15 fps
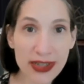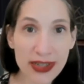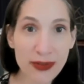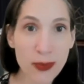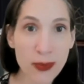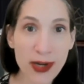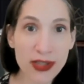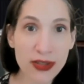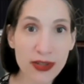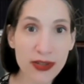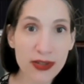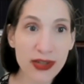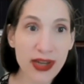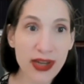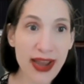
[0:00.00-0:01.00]
If you want to
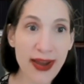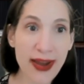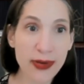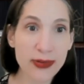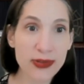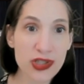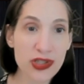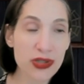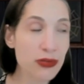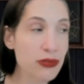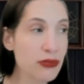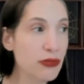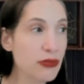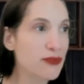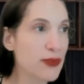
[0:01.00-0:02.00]
learn how
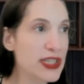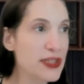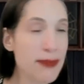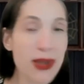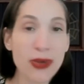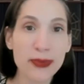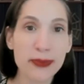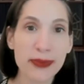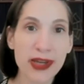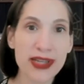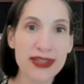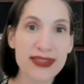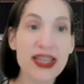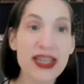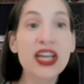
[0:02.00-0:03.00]
to race mountain
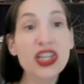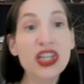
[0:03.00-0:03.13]
bikes,